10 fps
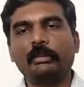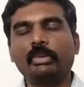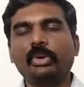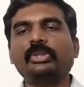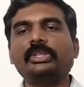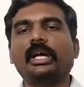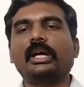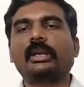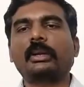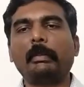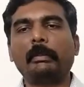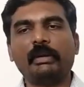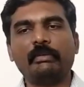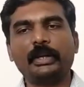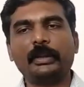both are
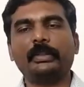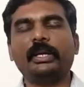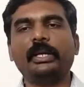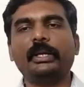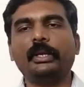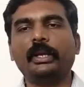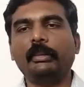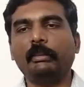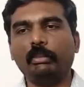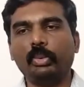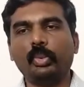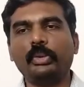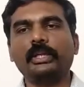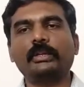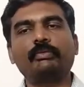powered by
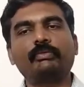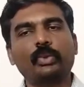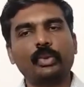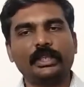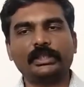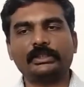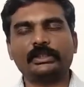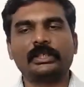moving fluids.